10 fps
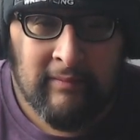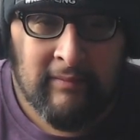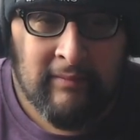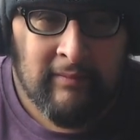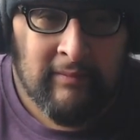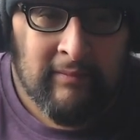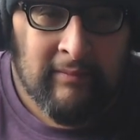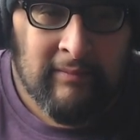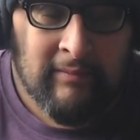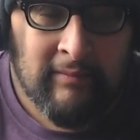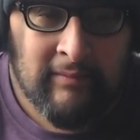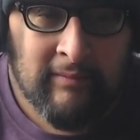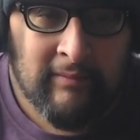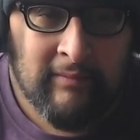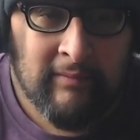
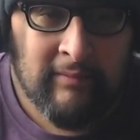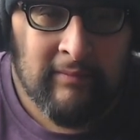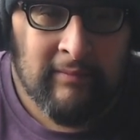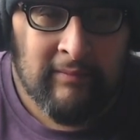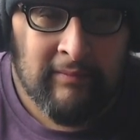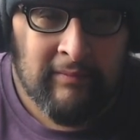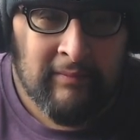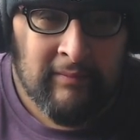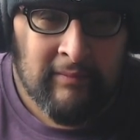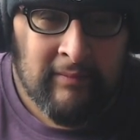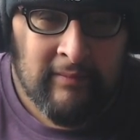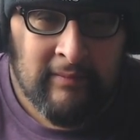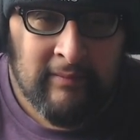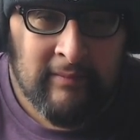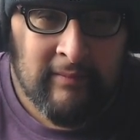
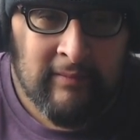(silence)